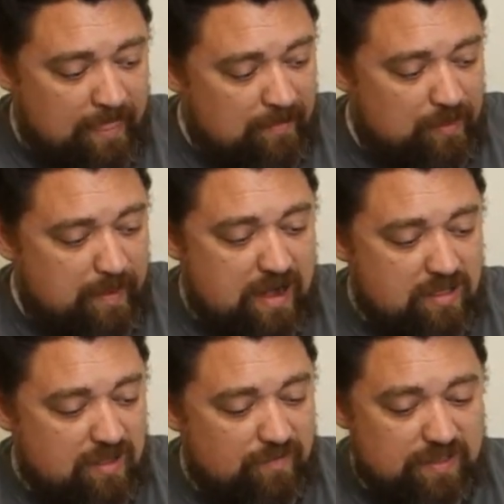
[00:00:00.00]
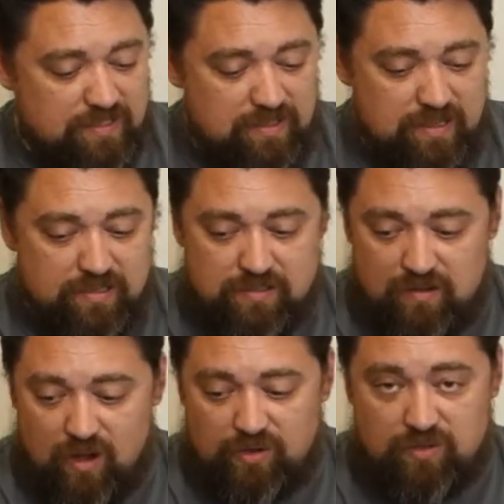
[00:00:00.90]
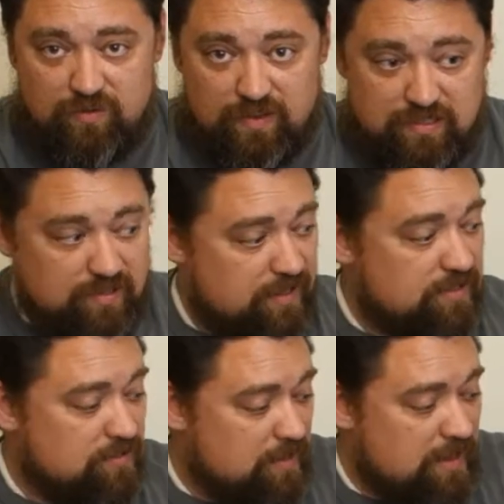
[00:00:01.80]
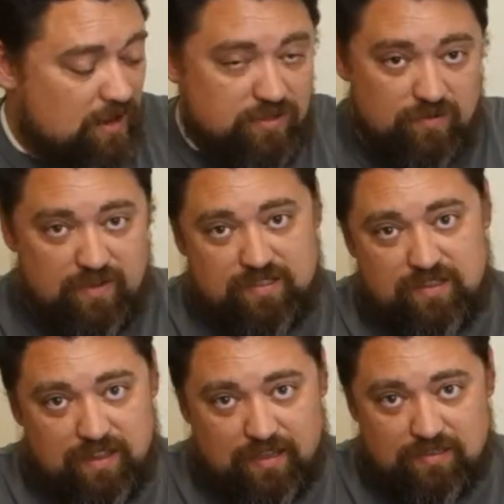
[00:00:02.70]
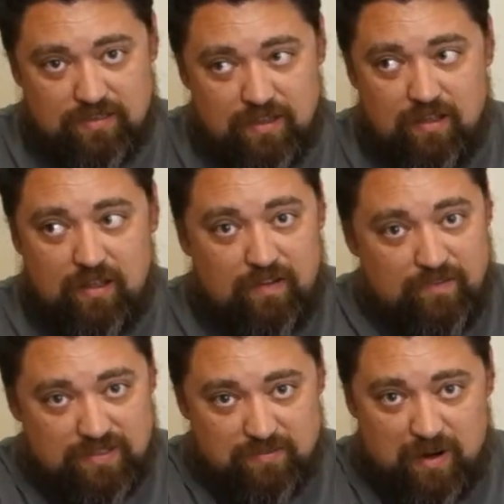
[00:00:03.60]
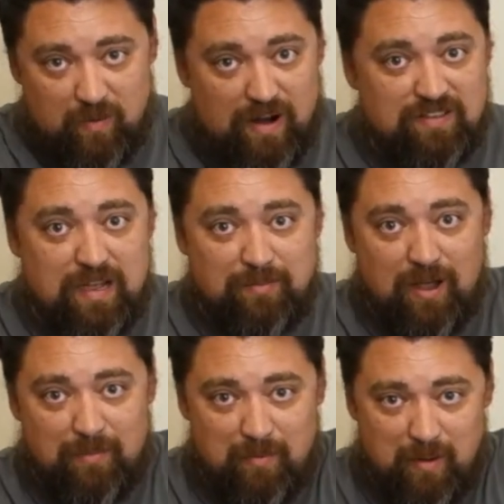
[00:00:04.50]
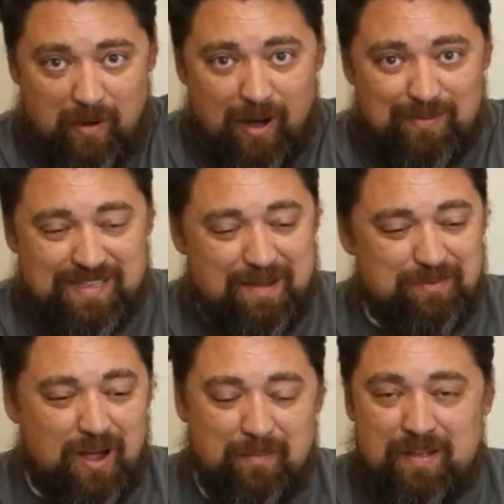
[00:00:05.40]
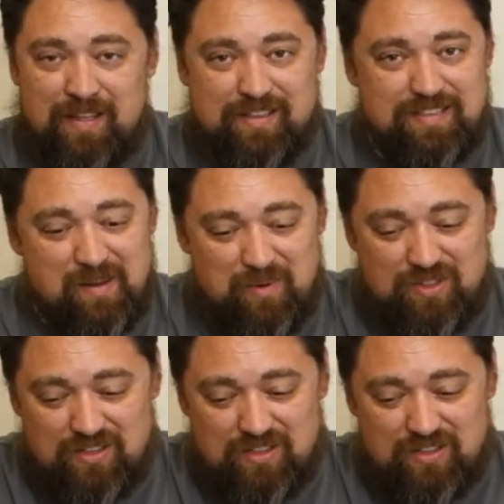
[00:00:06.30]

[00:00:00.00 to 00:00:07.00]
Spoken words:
the battery that fits in this also fits in this and also fits in this, and fits in my wife's laptop and my mom's laptop, same with the